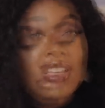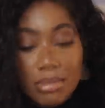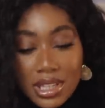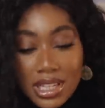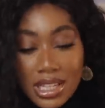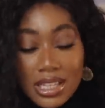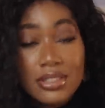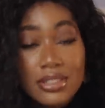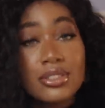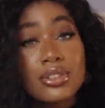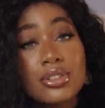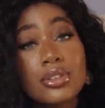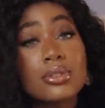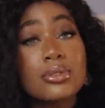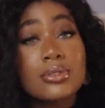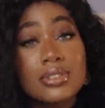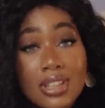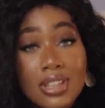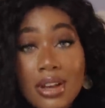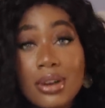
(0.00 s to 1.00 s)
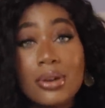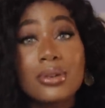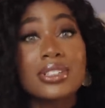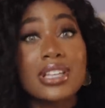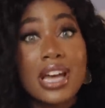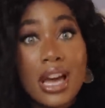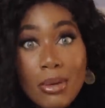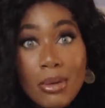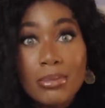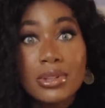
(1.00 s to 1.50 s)
please do so
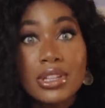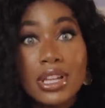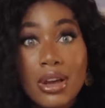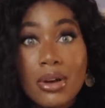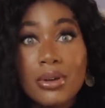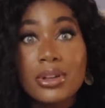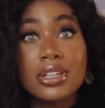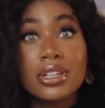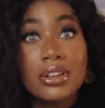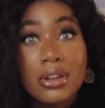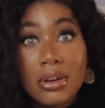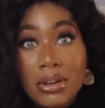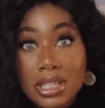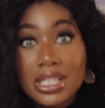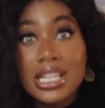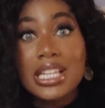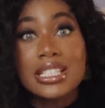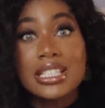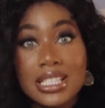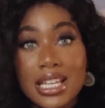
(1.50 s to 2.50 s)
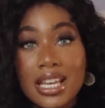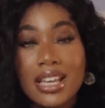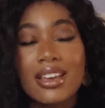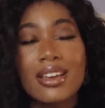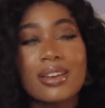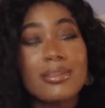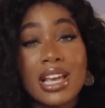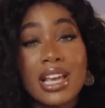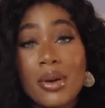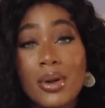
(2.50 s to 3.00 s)
down below. Your girl needs it
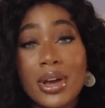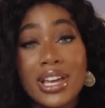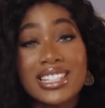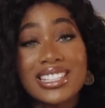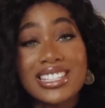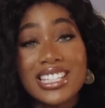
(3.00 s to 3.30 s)
now I